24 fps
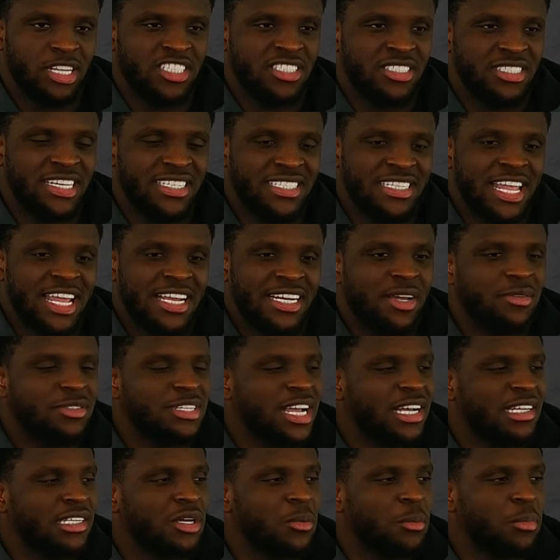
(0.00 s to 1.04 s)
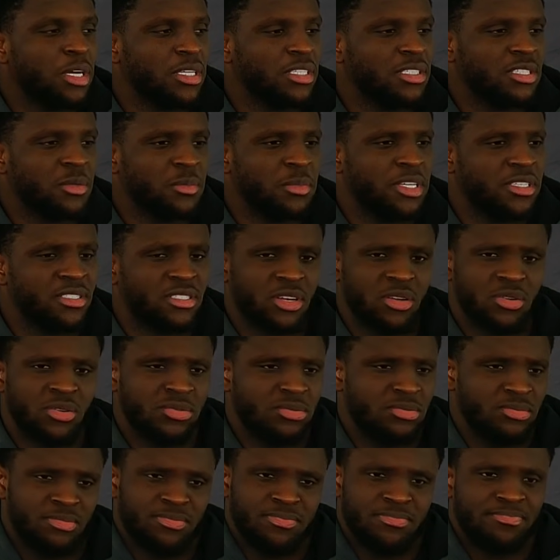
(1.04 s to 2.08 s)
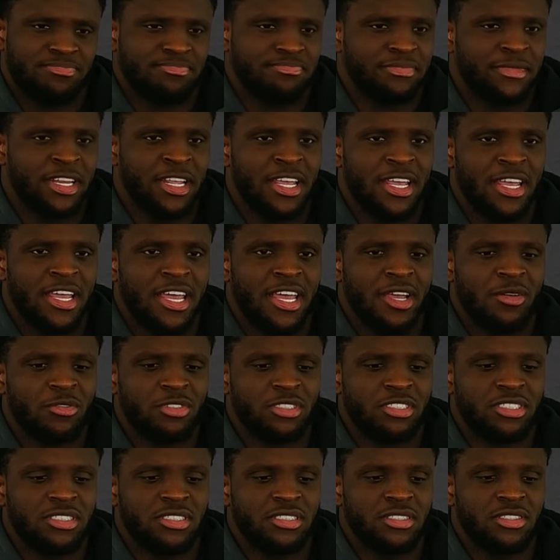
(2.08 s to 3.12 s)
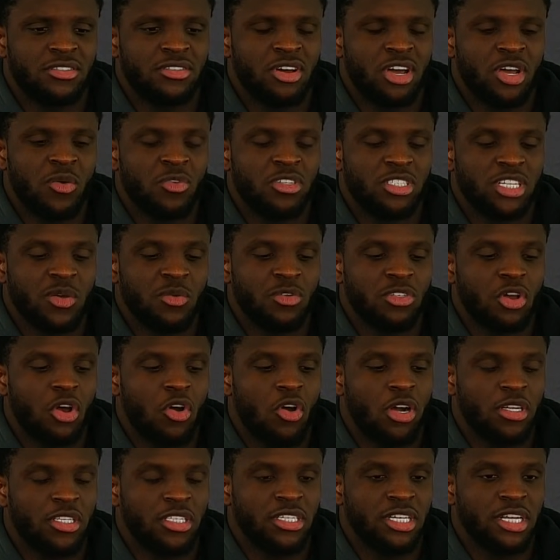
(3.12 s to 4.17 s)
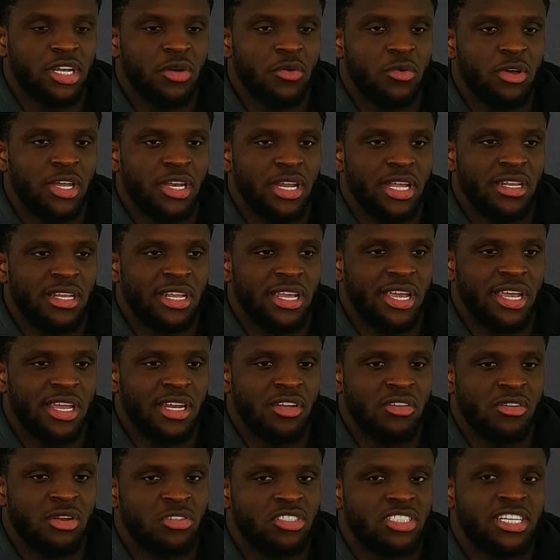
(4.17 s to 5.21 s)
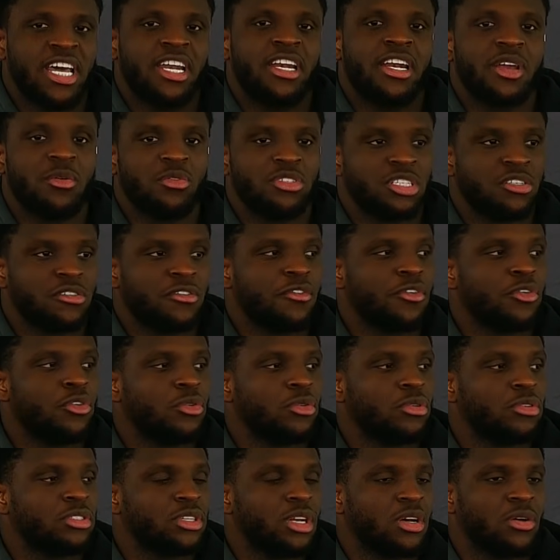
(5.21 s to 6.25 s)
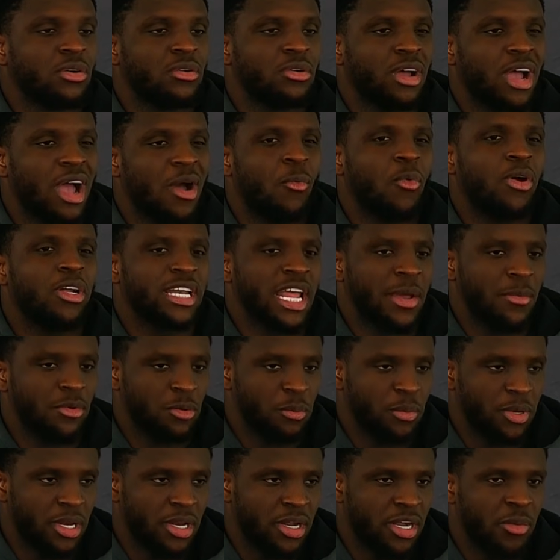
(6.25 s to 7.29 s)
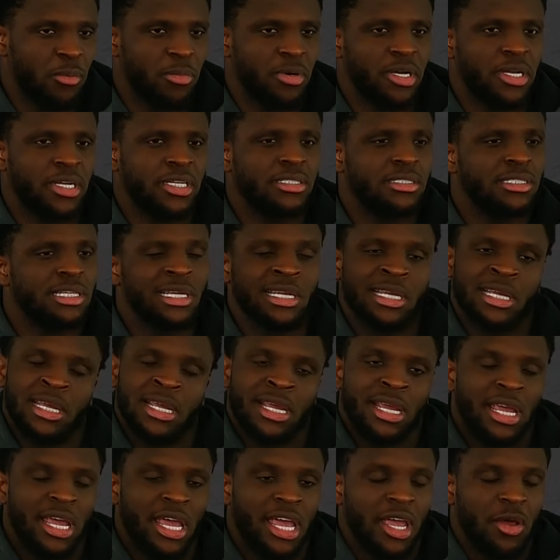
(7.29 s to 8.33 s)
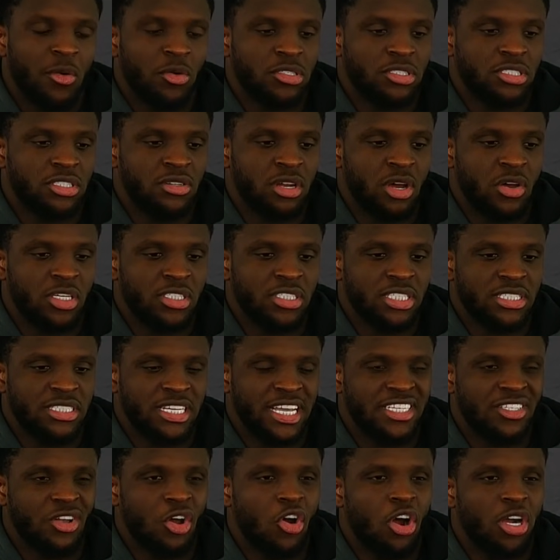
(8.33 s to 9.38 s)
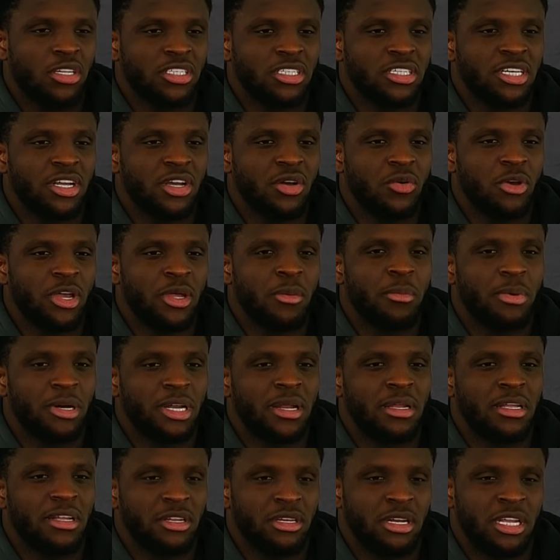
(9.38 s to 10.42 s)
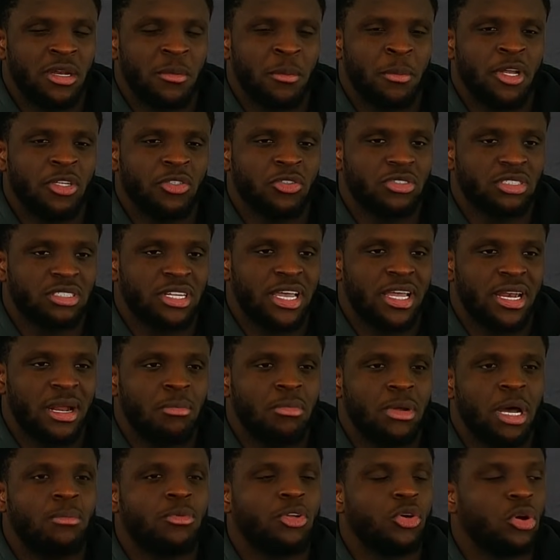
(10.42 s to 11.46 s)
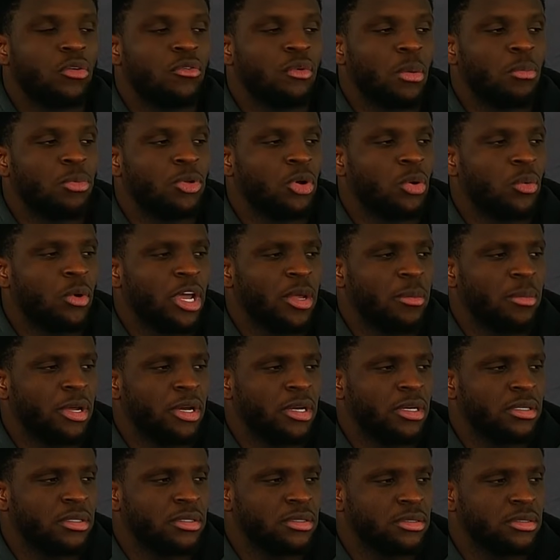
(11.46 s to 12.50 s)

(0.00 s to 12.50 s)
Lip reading: was like a little brother to me. So it was, you know, it was hard to deal with. And then, you know, Saturday was his funeral, so I wasn't able to be there. But it was, you know, it's hard to deal with. But in a mental state, I'm doing way better.